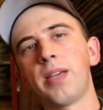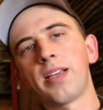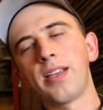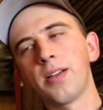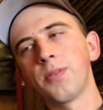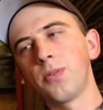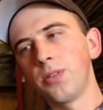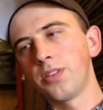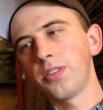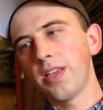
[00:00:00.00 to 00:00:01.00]
back here where
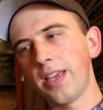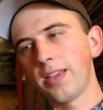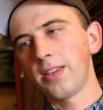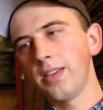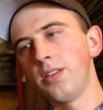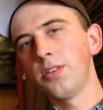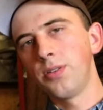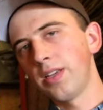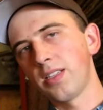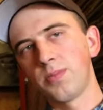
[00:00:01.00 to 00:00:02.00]
we'll just take and
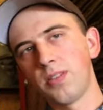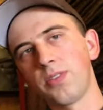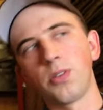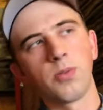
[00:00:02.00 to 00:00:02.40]
do that specific